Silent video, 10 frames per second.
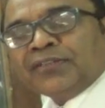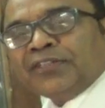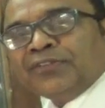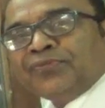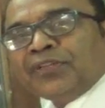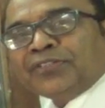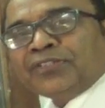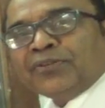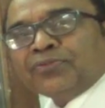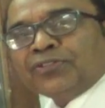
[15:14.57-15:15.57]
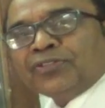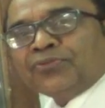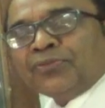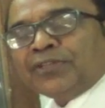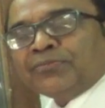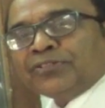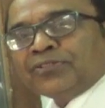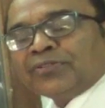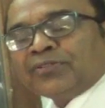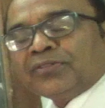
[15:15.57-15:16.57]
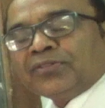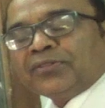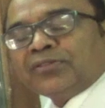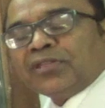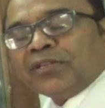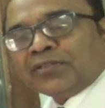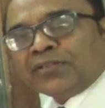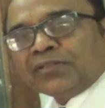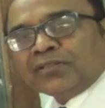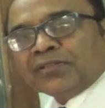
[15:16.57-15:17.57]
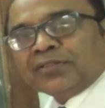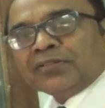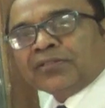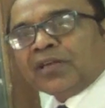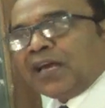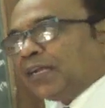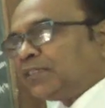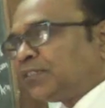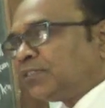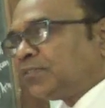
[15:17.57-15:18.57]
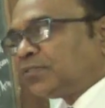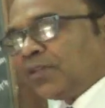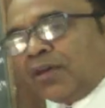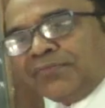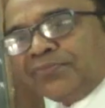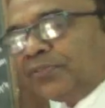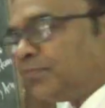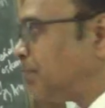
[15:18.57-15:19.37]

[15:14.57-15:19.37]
deep fascia which is very much thick and it is tough.